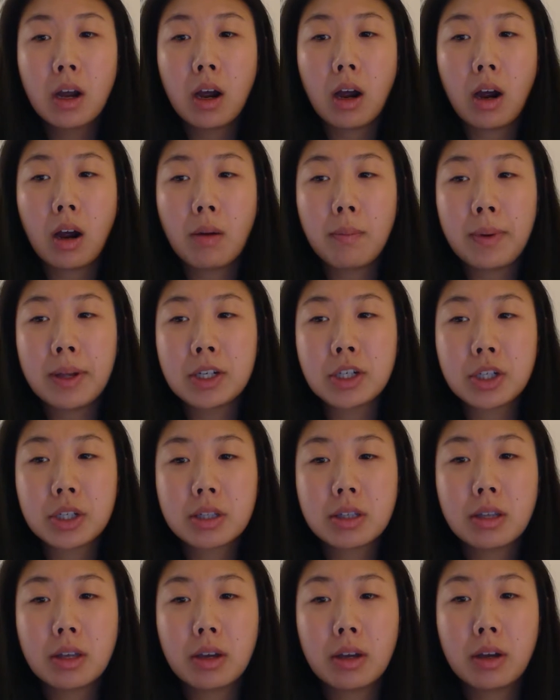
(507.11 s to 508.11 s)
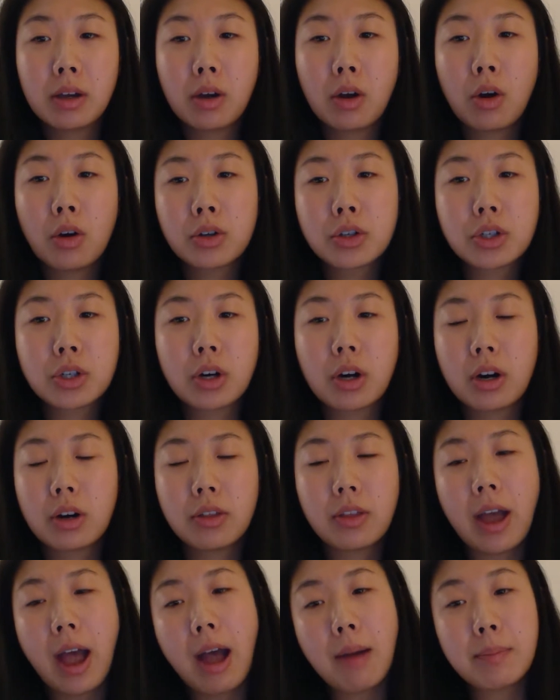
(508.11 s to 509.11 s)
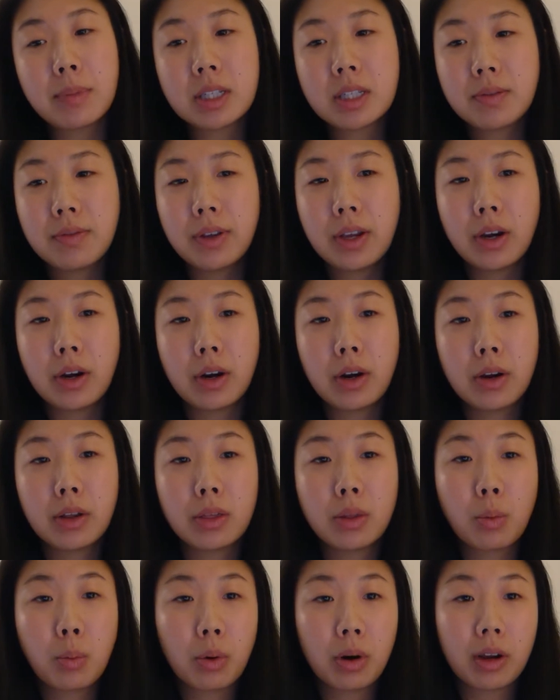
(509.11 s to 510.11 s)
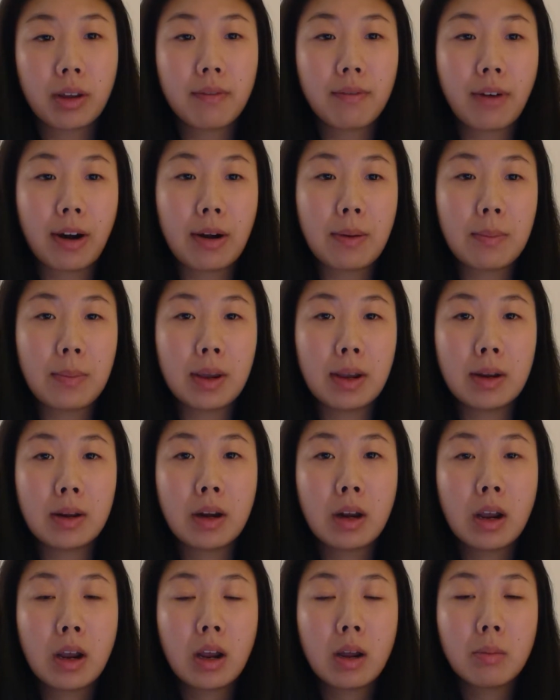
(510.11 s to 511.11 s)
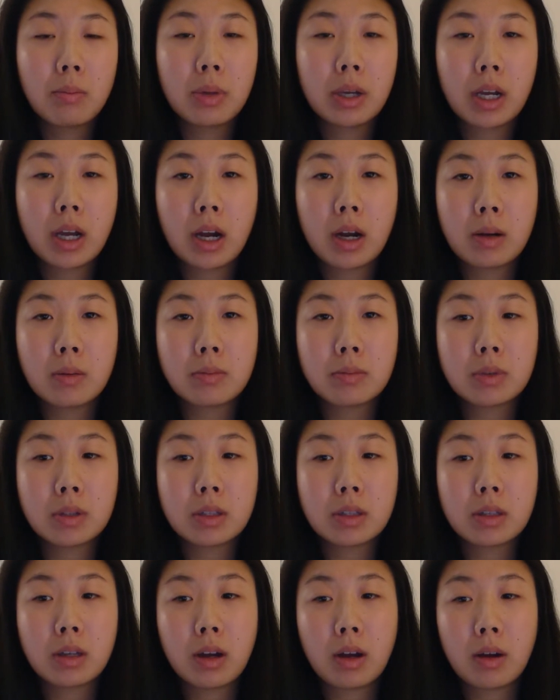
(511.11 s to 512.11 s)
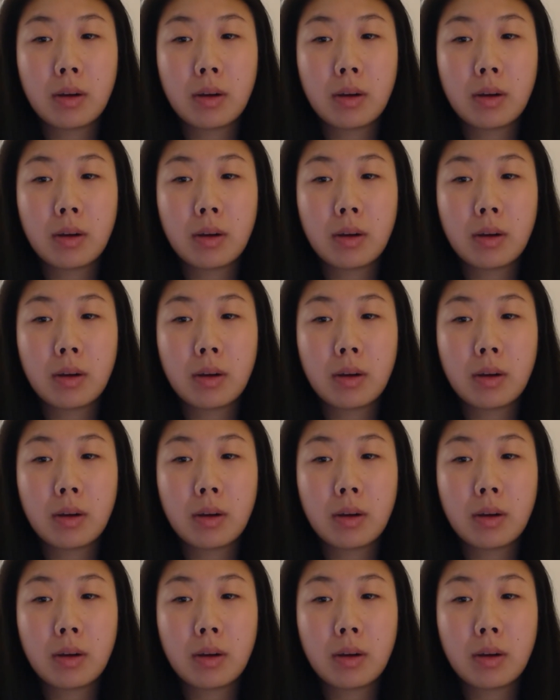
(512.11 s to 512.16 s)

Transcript: and just the culture or the atmosphere and the work environment becomes